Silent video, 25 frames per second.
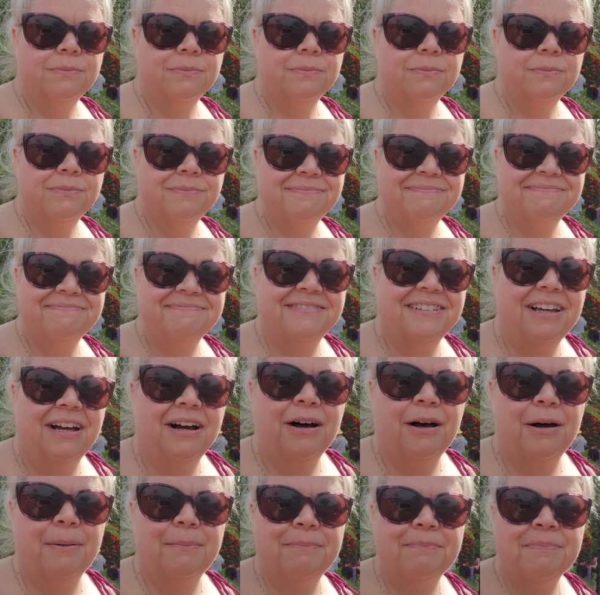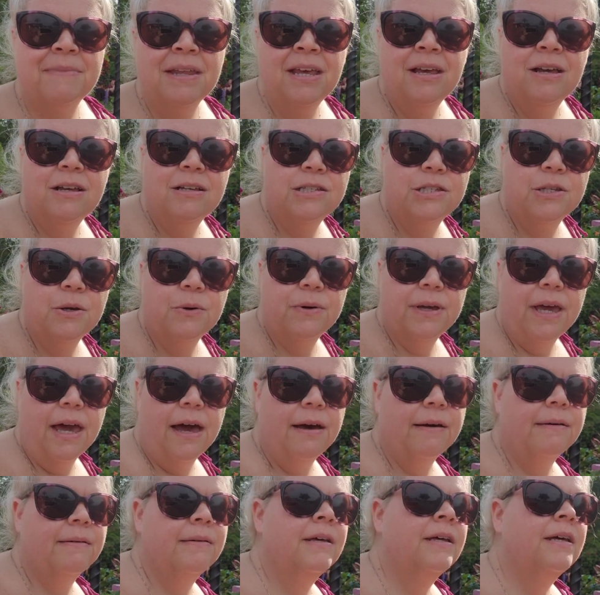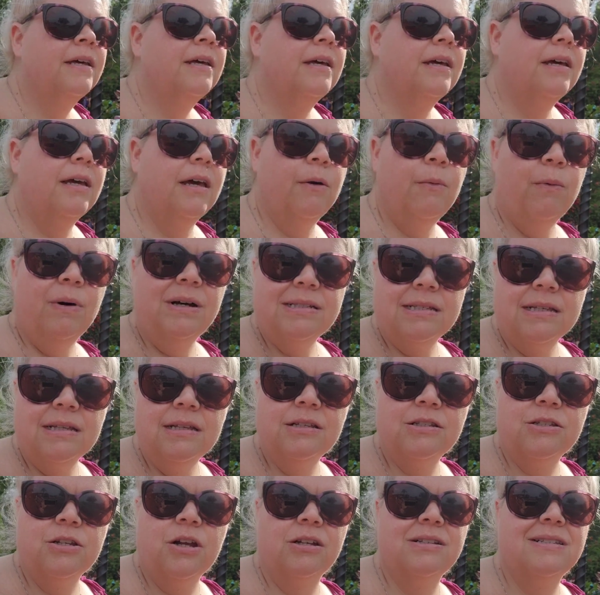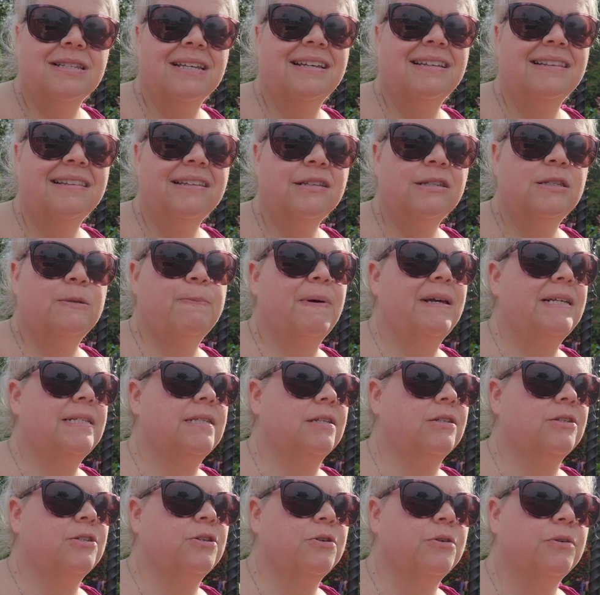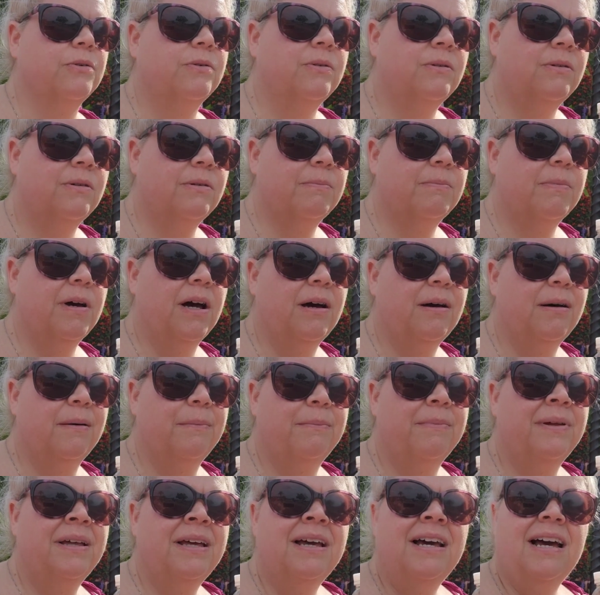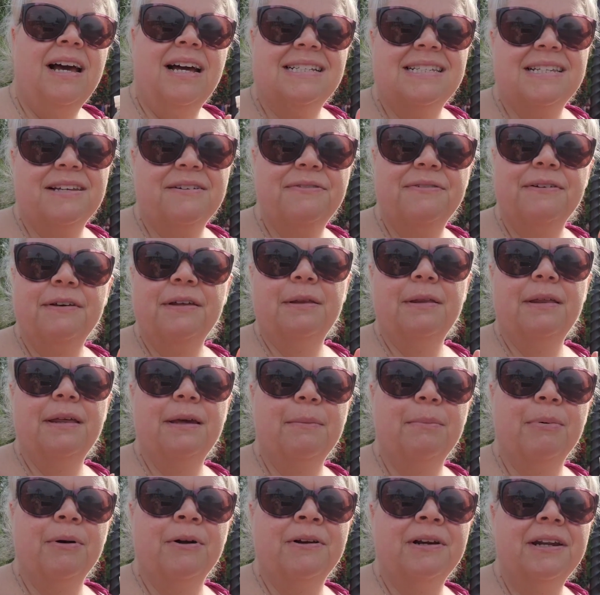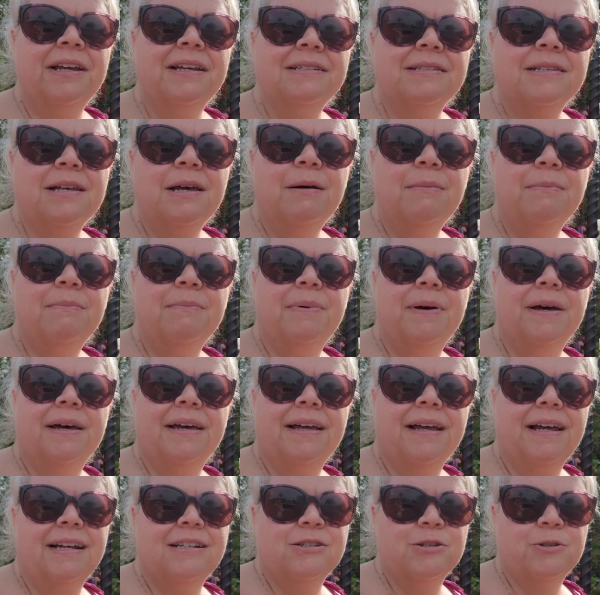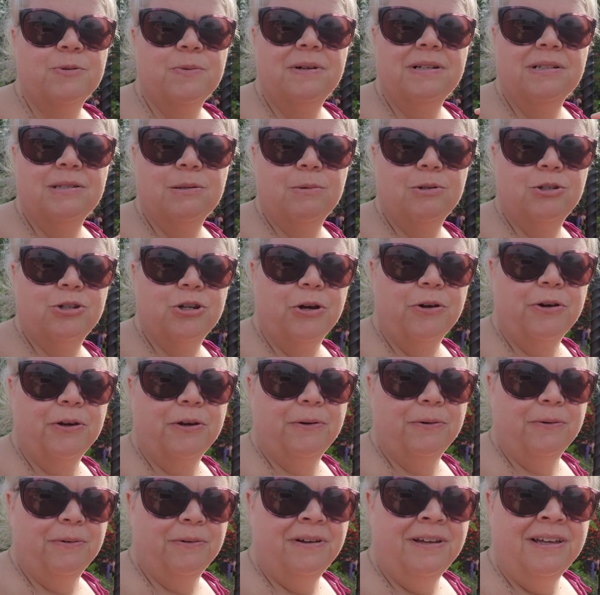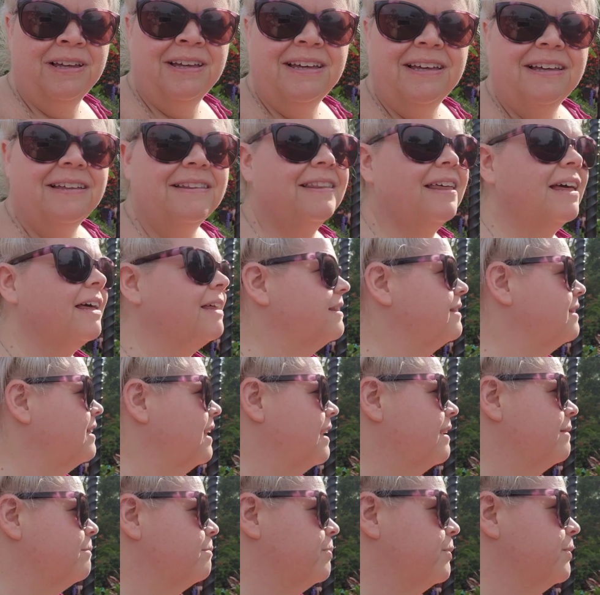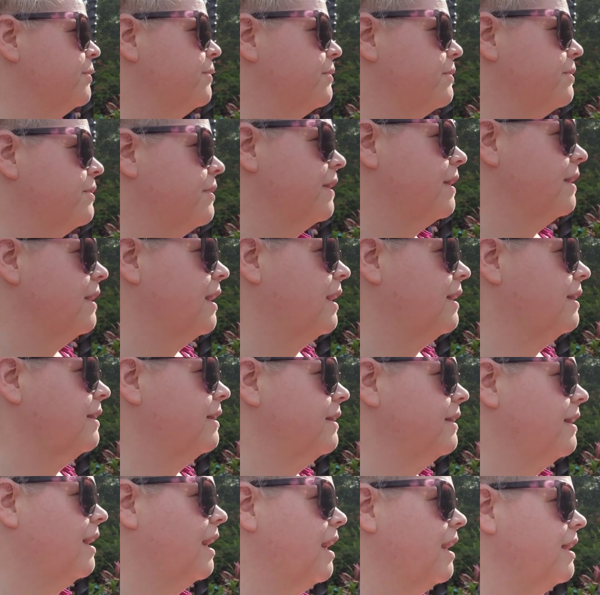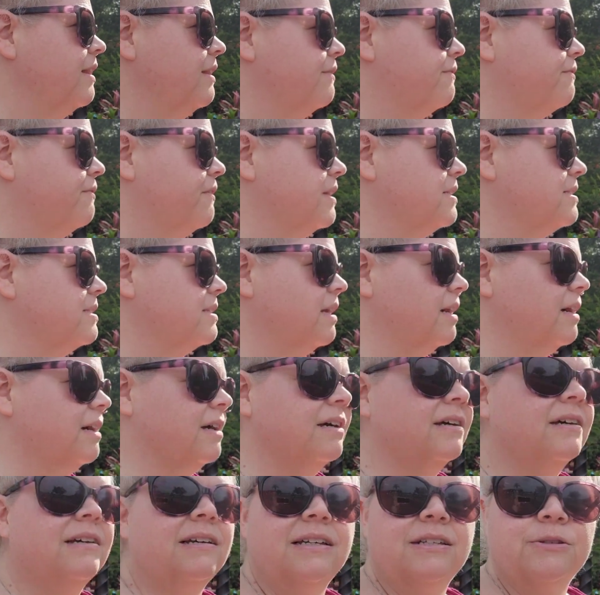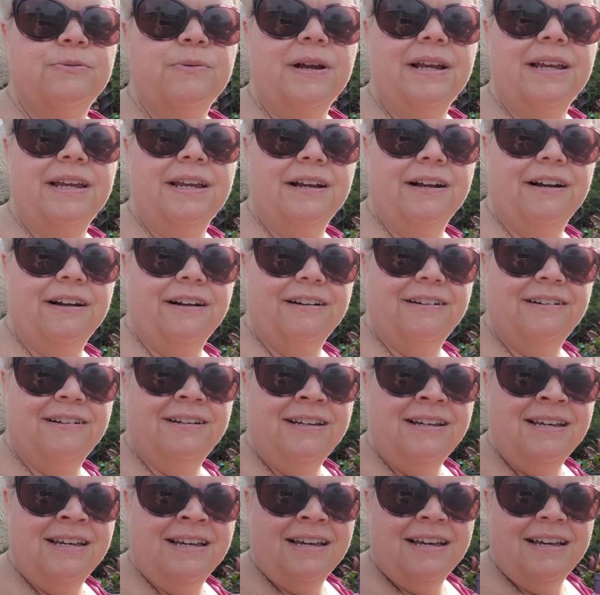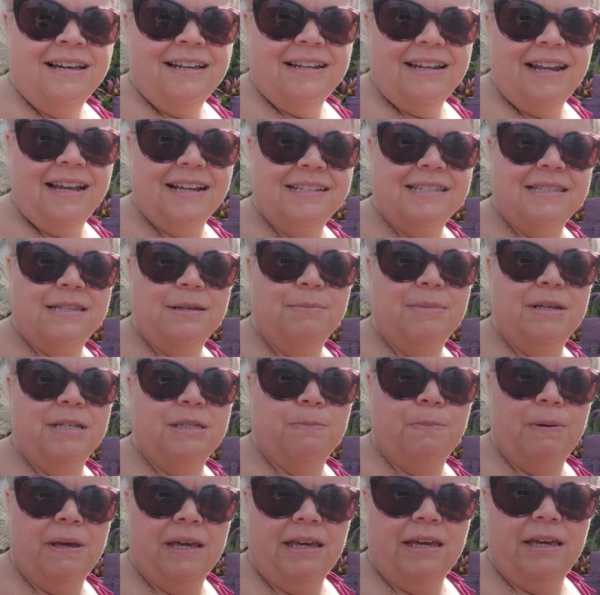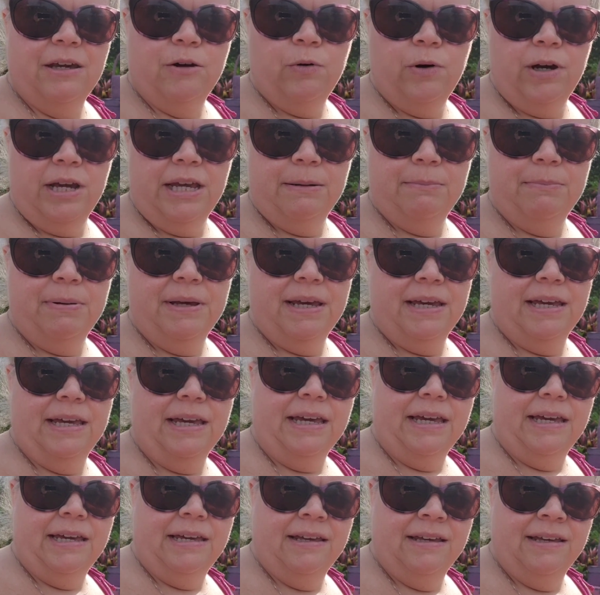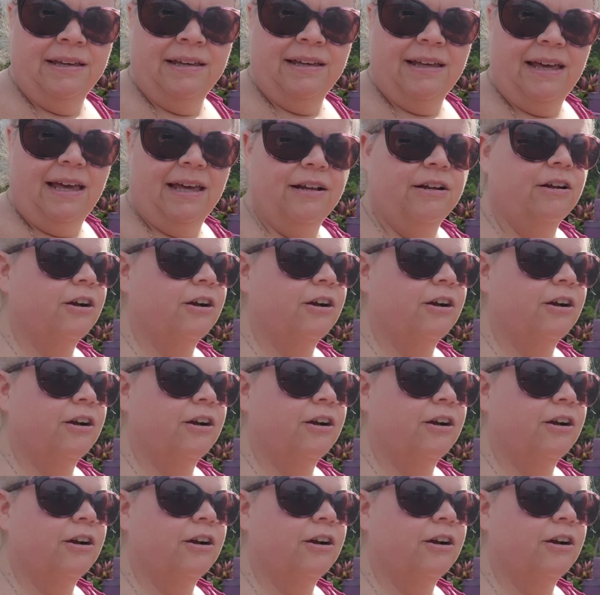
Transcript: it. Um, so yeah, it was a little salty, a little spicy too. Um, still feel like burning some, but I just wanted to show you that that booth, the Isla, Fresca, is right here next to Miss Piggy, Queen Piggy, and